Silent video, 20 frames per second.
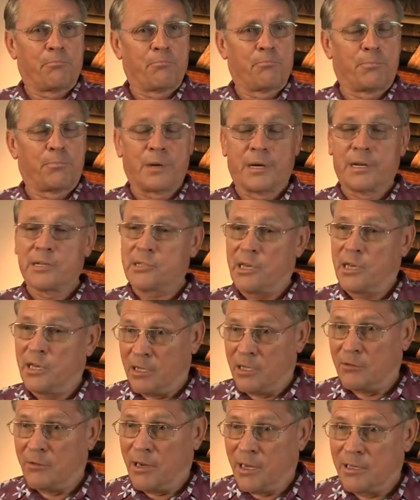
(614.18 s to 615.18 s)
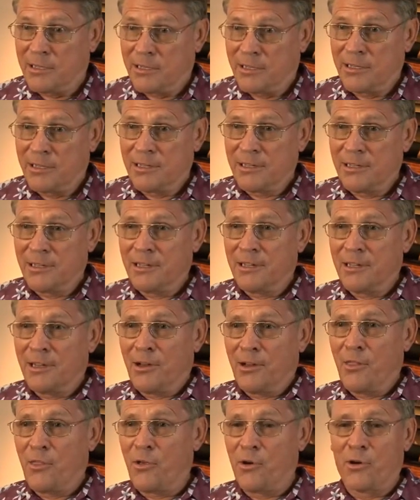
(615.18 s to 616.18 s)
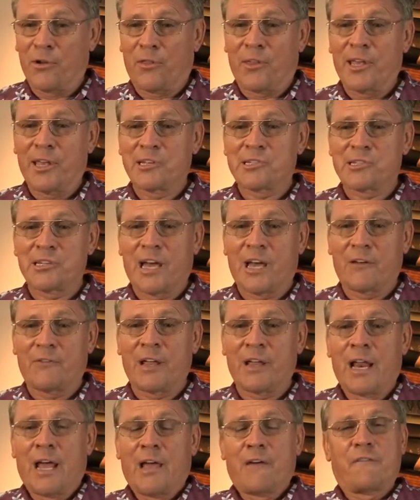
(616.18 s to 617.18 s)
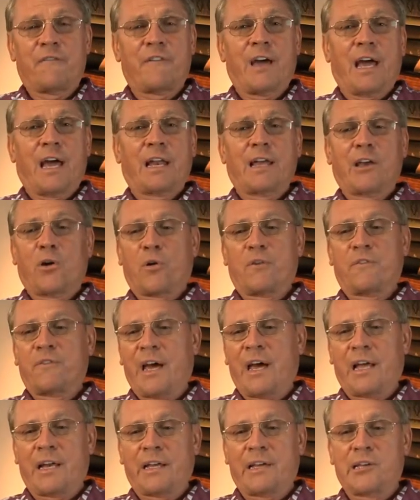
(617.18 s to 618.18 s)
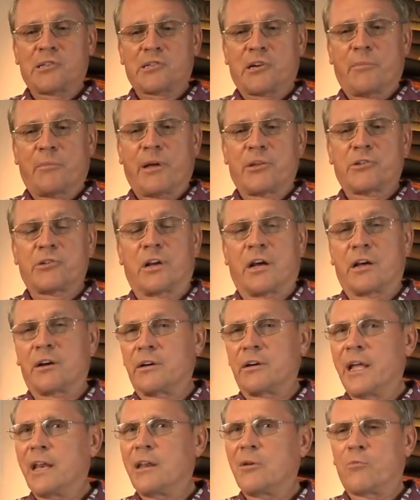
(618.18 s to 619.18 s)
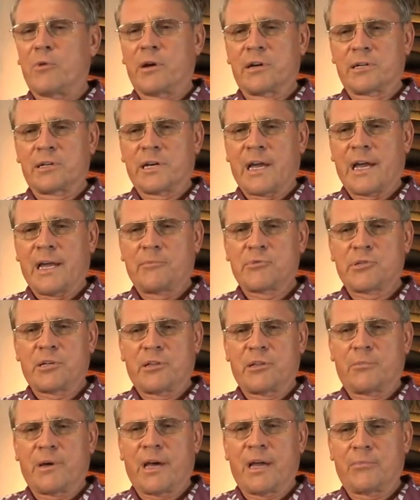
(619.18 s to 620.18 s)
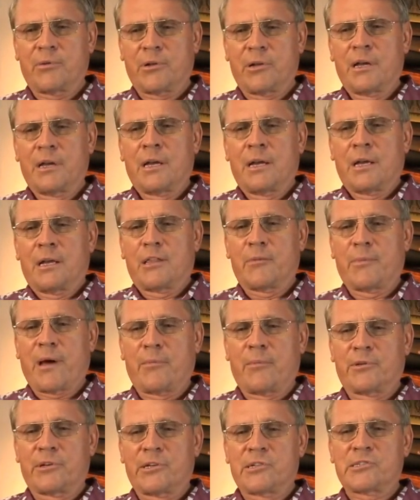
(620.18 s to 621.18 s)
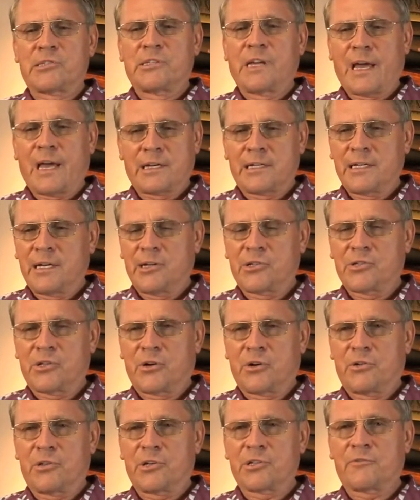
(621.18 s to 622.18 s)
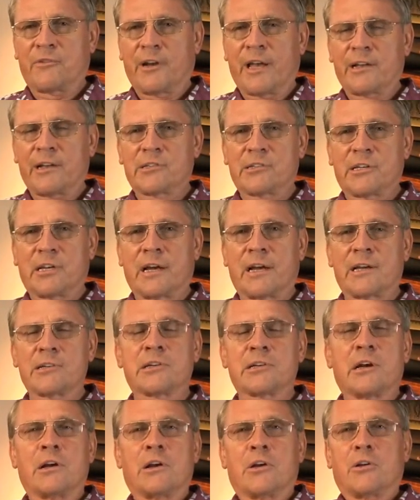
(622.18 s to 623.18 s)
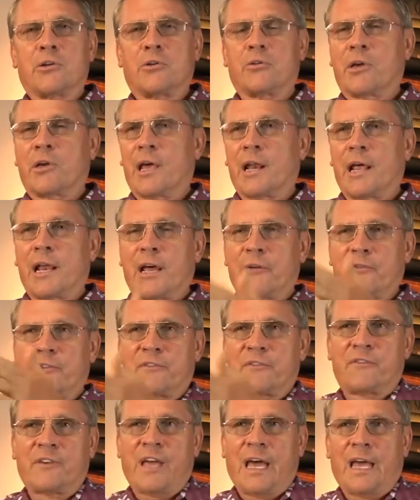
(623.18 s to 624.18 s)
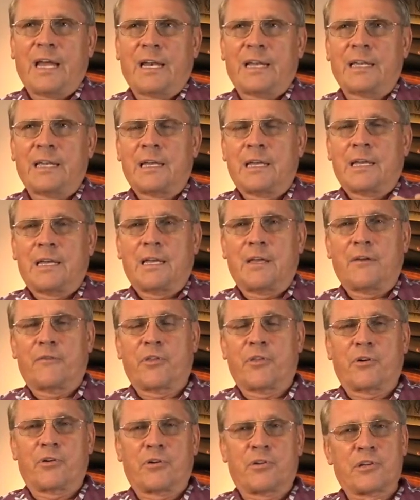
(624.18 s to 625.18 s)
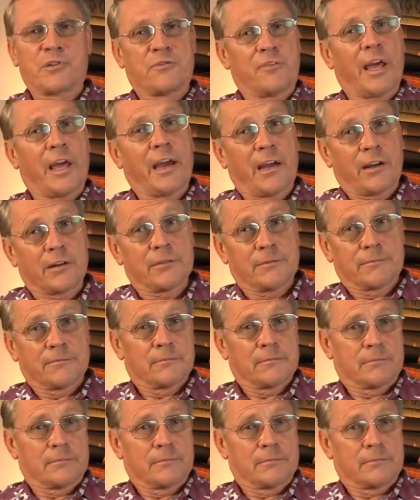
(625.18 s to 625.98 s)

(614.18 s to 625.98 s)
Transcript: but it's a hill, right? The earth is not flat. Valley or valleys are mentioned 181 times in the Bible. The Bible does not teach the earth is flat. See, guys, you cannot have a valley if the earth is flat.